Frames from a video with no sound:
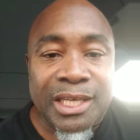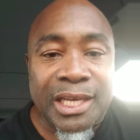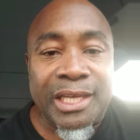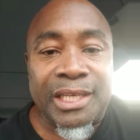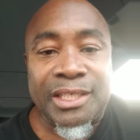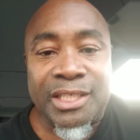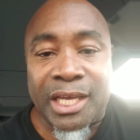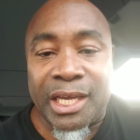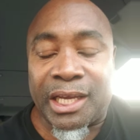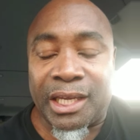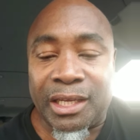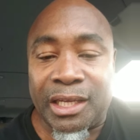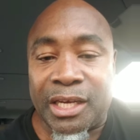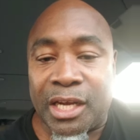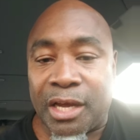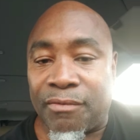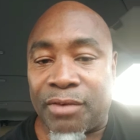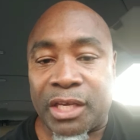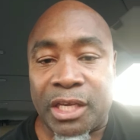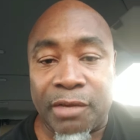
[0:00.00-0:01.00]
and
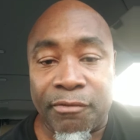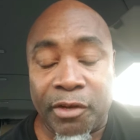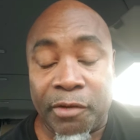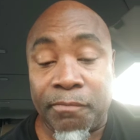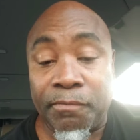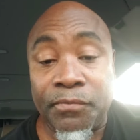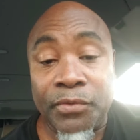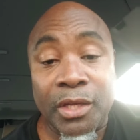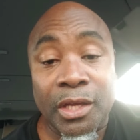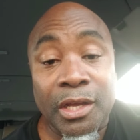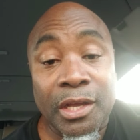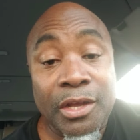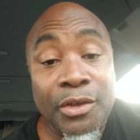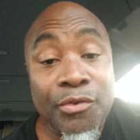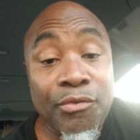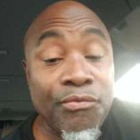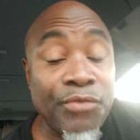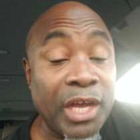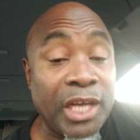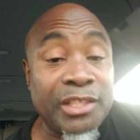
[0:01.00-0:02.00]
never giving,
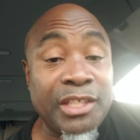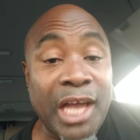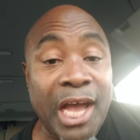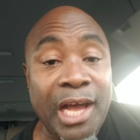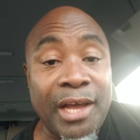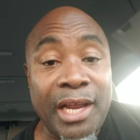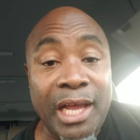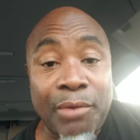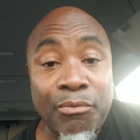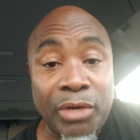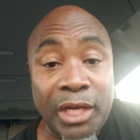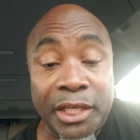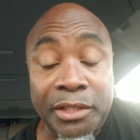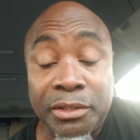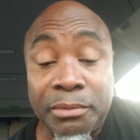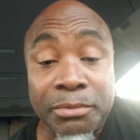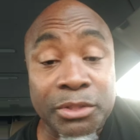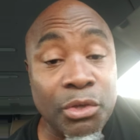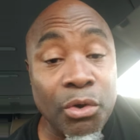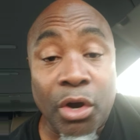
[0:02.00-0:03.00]
that's how that
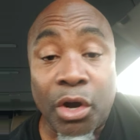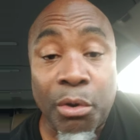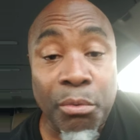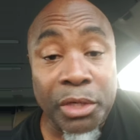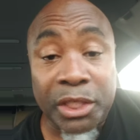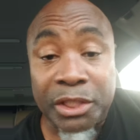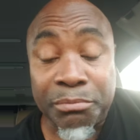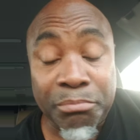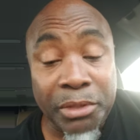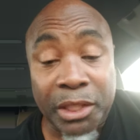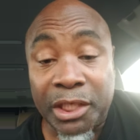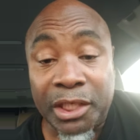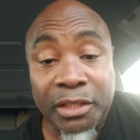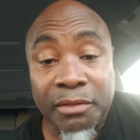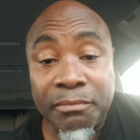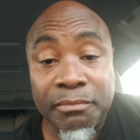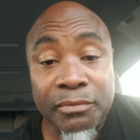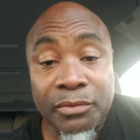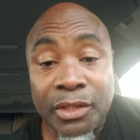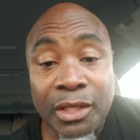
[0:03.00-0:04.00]
relationship is going to always be,
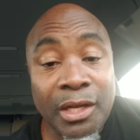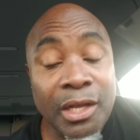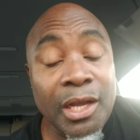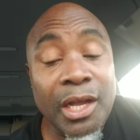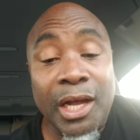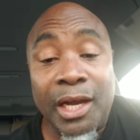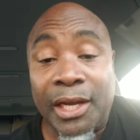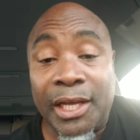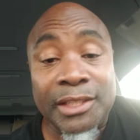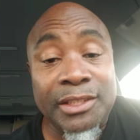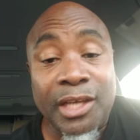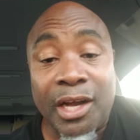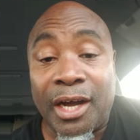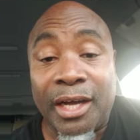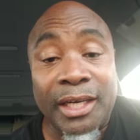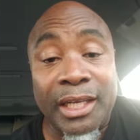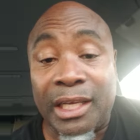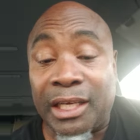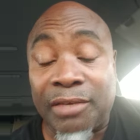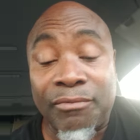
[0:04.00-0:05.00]
unless
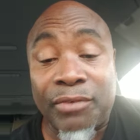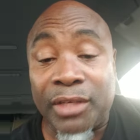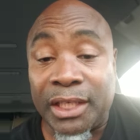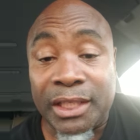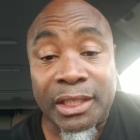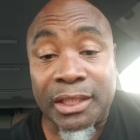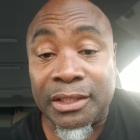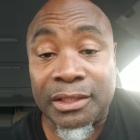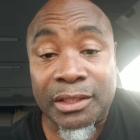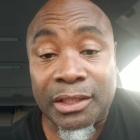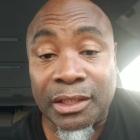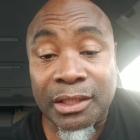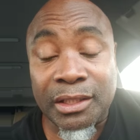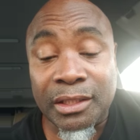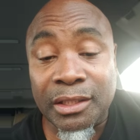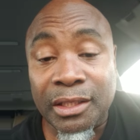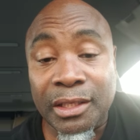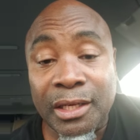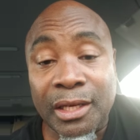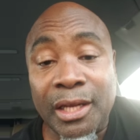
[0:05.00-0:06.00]
God intervenes.
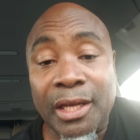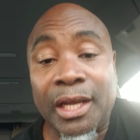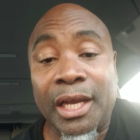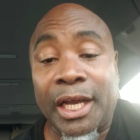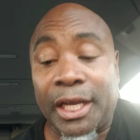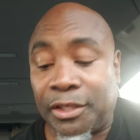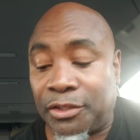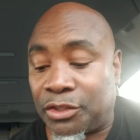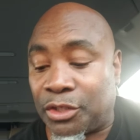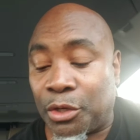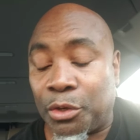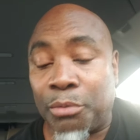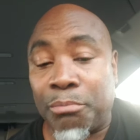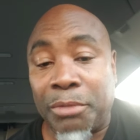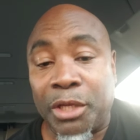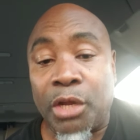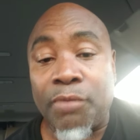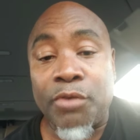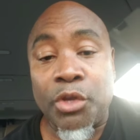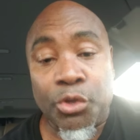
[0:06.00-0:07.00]
And so
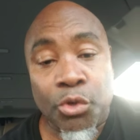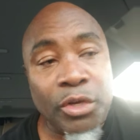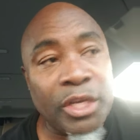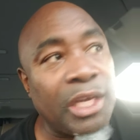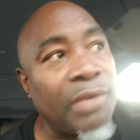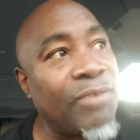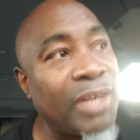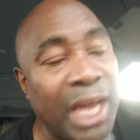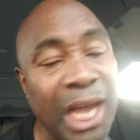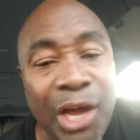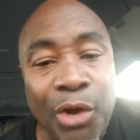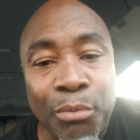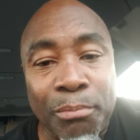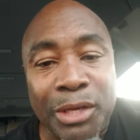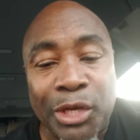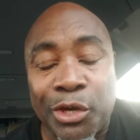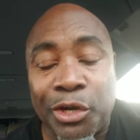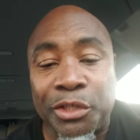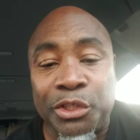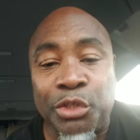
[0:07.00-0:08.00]
many of you, you're giving out
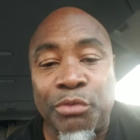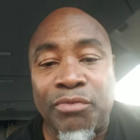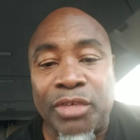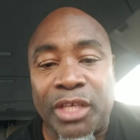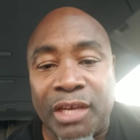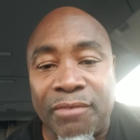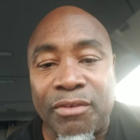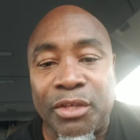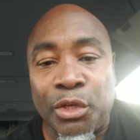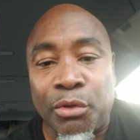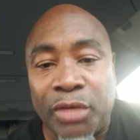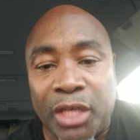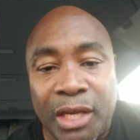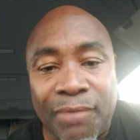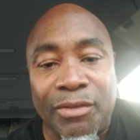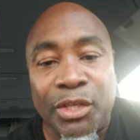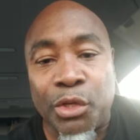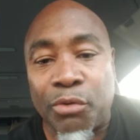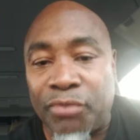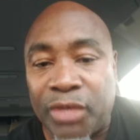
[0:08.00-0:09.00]
because you've given
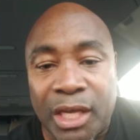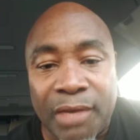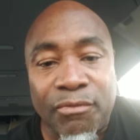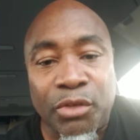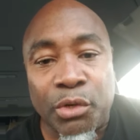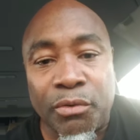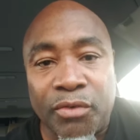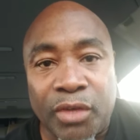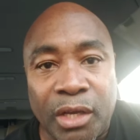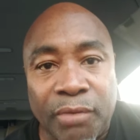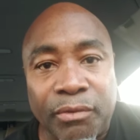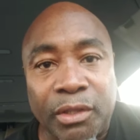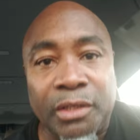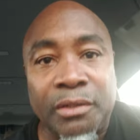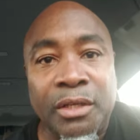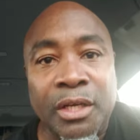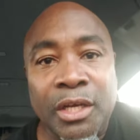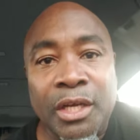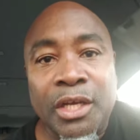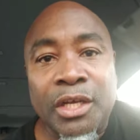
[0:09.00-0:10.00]

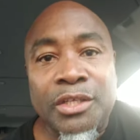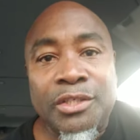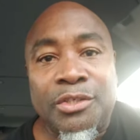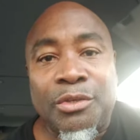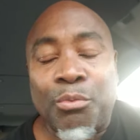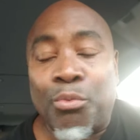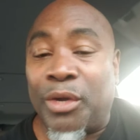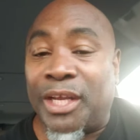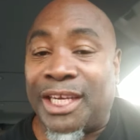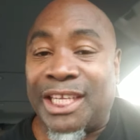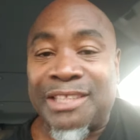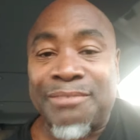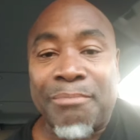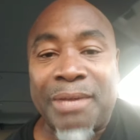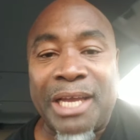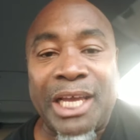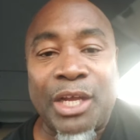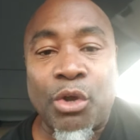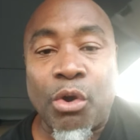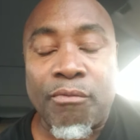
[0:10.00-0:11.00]
to win this
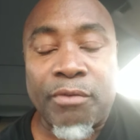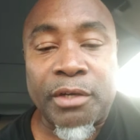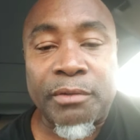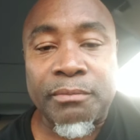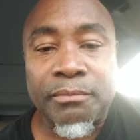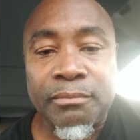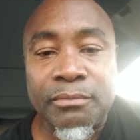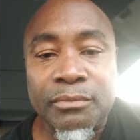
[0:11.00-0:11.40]
man over.